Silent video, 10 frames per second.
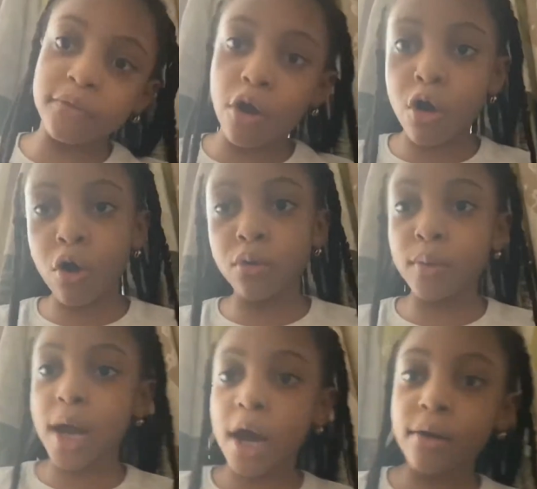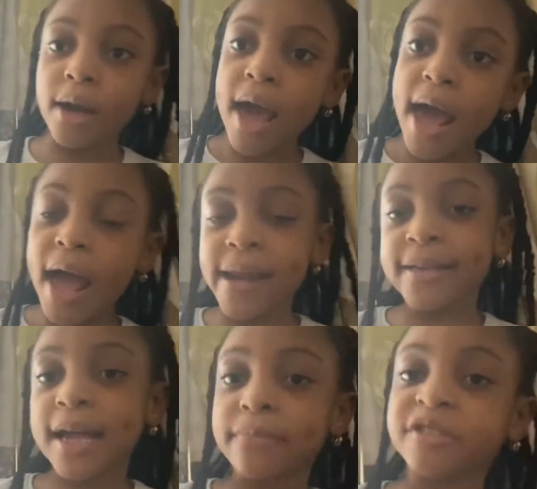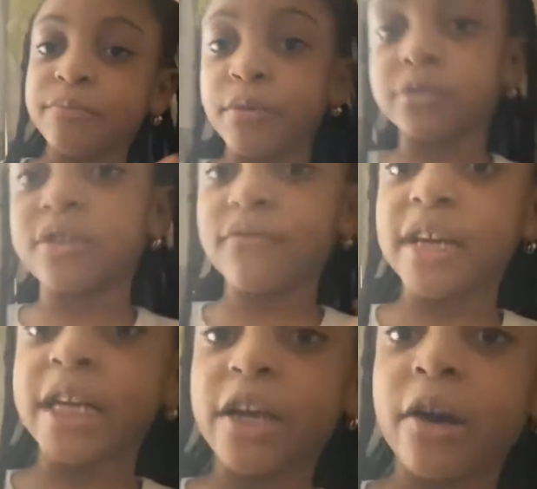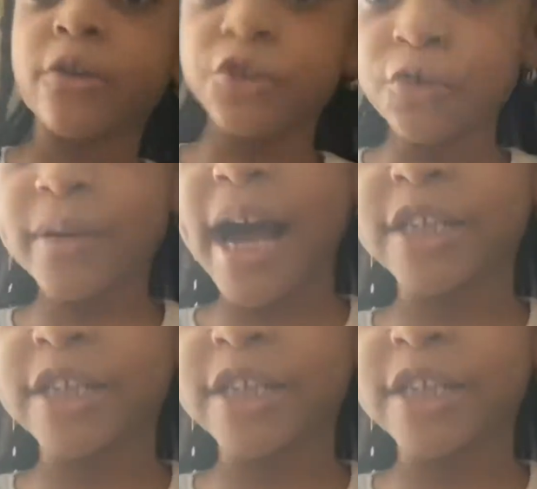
the whole world. Anytime she posts a video, you guys